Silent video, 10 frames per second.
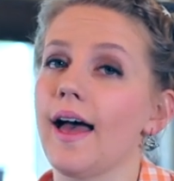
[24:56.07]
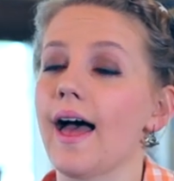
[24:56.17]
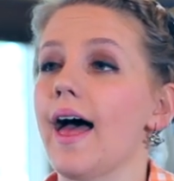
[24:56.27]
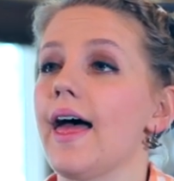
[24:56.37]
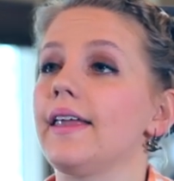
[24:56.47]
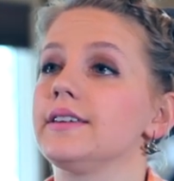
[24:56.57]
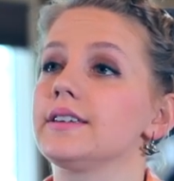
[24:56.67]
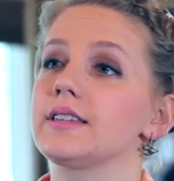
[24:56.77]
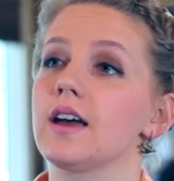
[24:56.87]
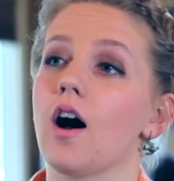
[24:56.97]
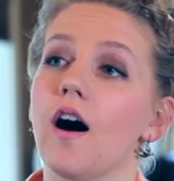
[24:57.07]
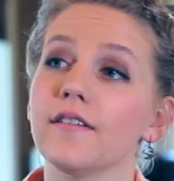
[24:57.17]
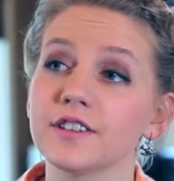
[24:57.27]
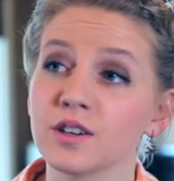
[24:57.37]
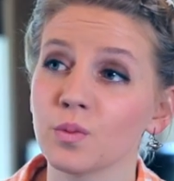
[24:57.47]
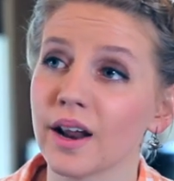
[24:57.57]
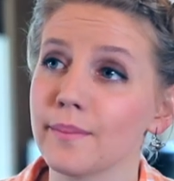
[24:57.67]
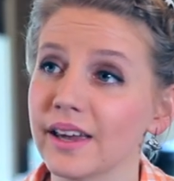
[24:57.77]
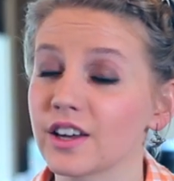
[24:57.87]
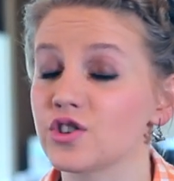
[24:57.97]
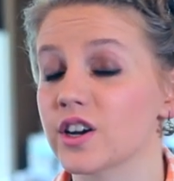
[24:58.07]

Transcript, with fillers: And often when I make a